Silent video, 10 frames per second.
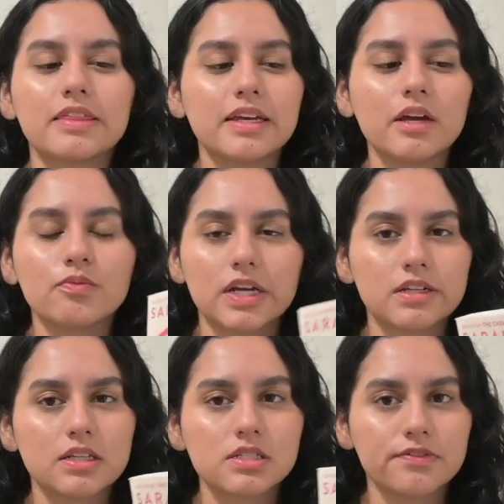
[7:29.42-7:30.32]
think I
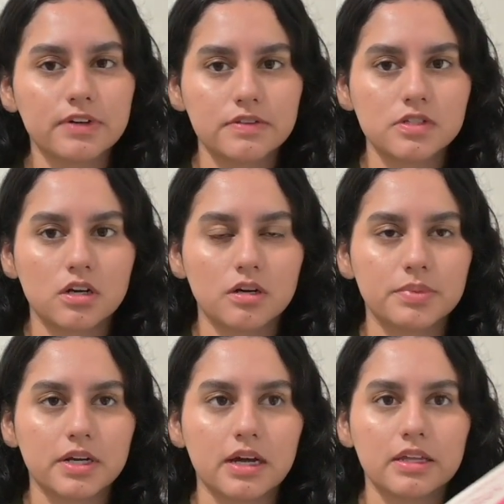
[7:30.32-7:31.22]
rated this a 5-star,
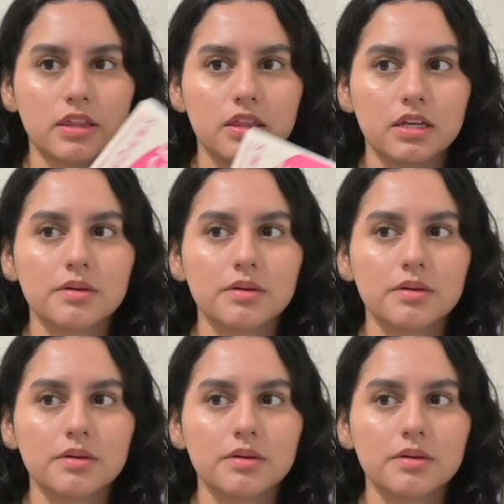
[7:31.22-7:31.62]
but I think